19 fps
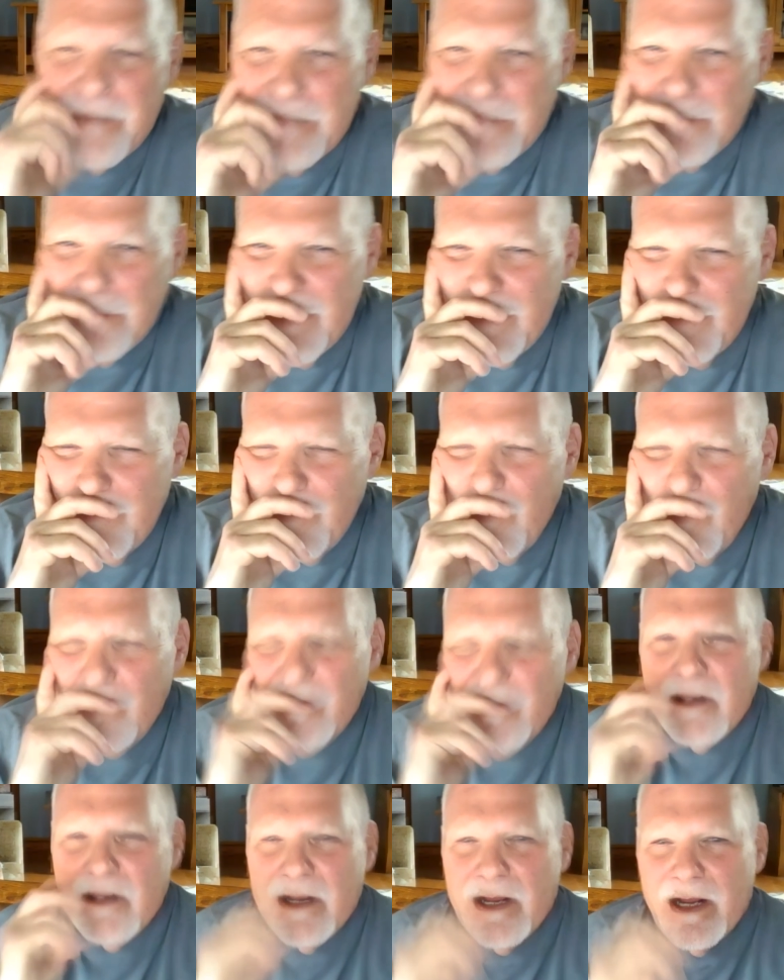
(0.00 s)

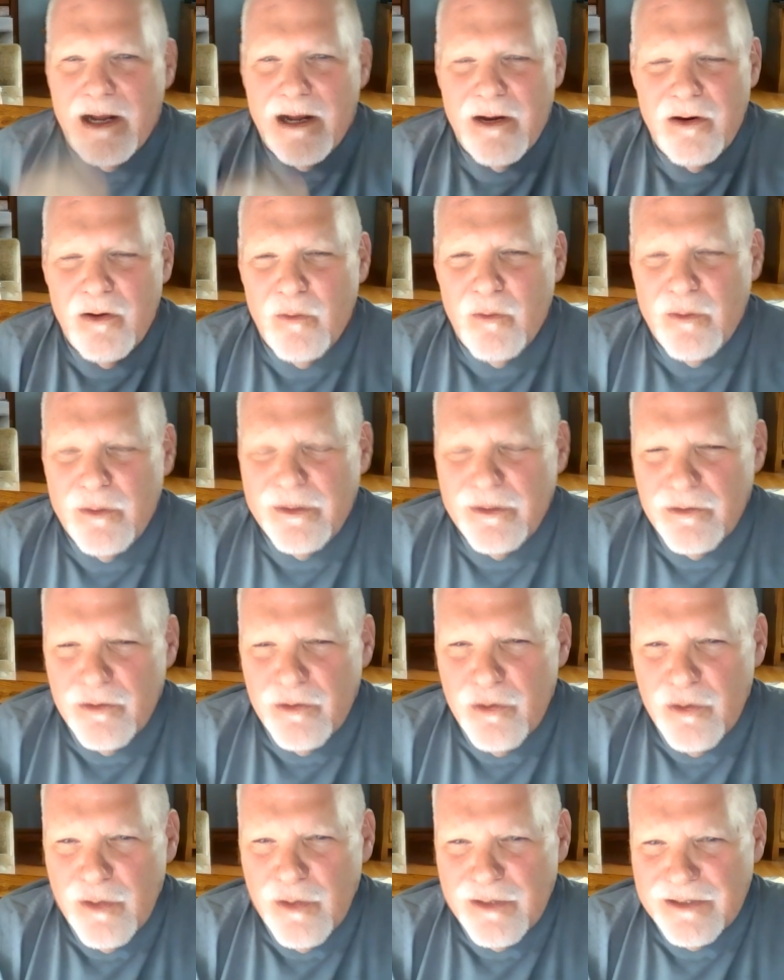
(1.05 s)
people when they're
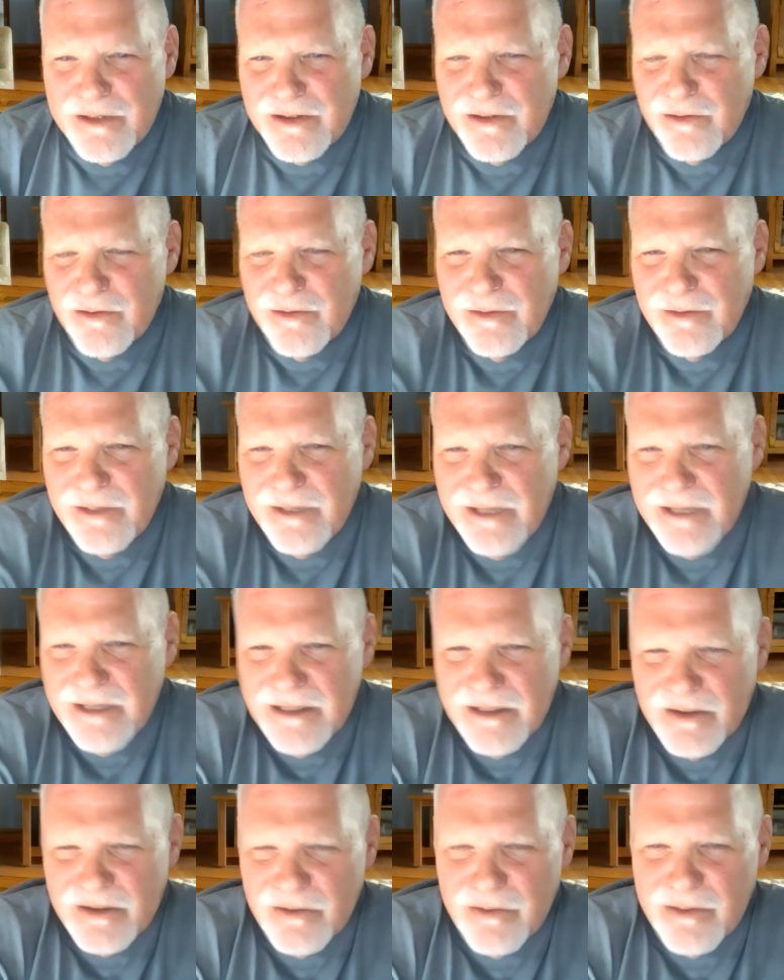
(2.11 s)
doing
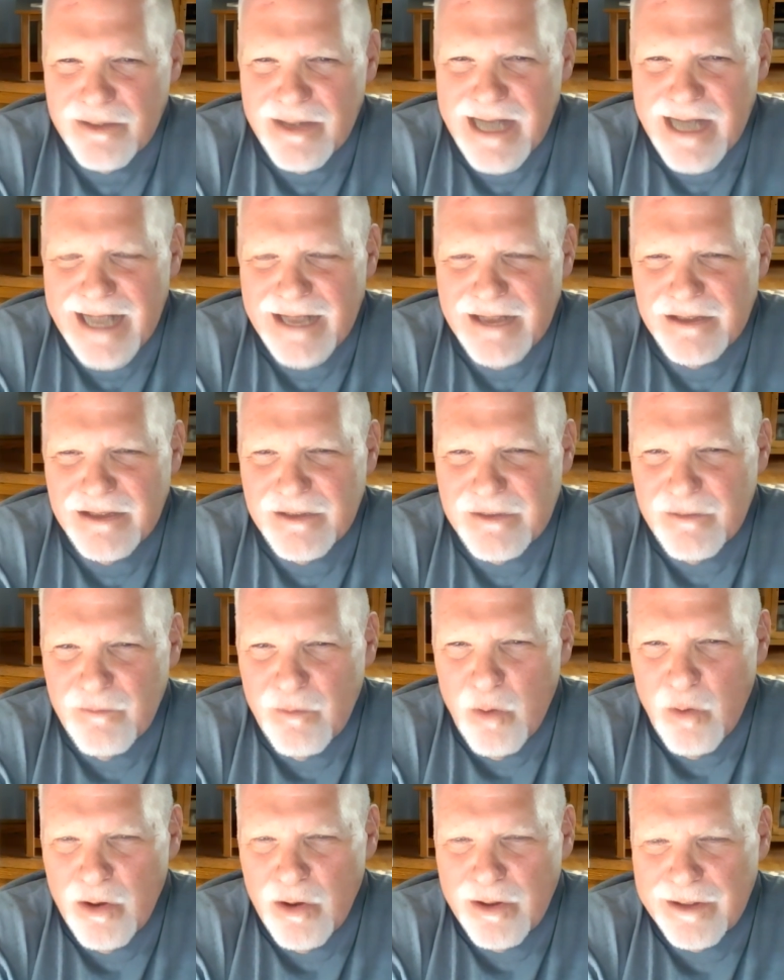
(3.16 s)
certain kinds of
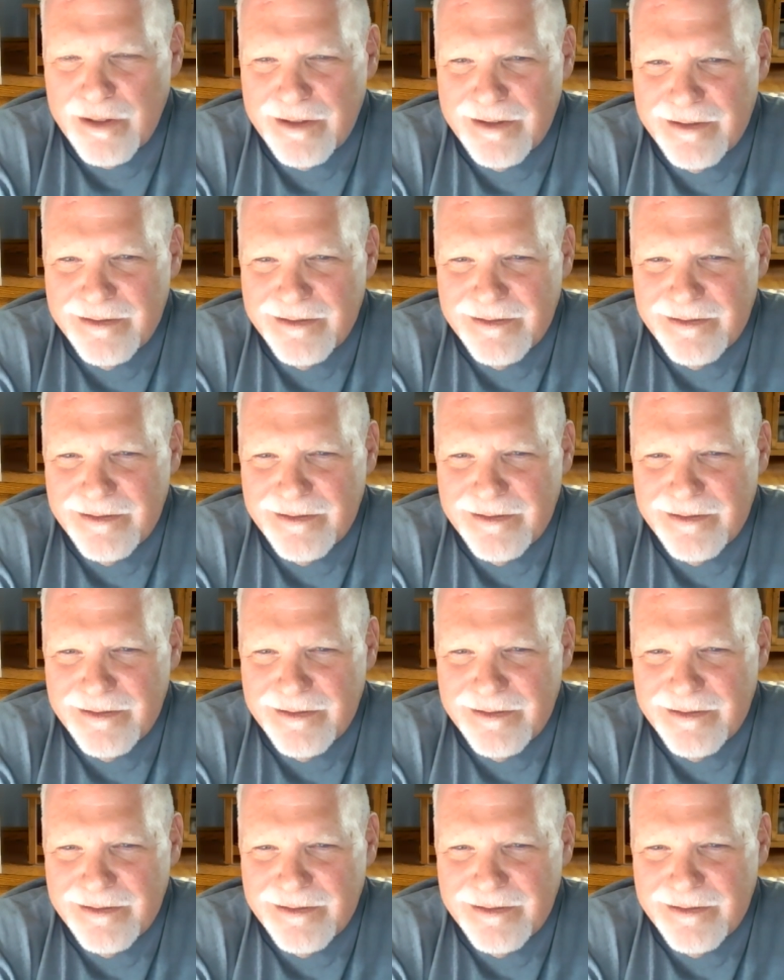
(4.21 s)
work,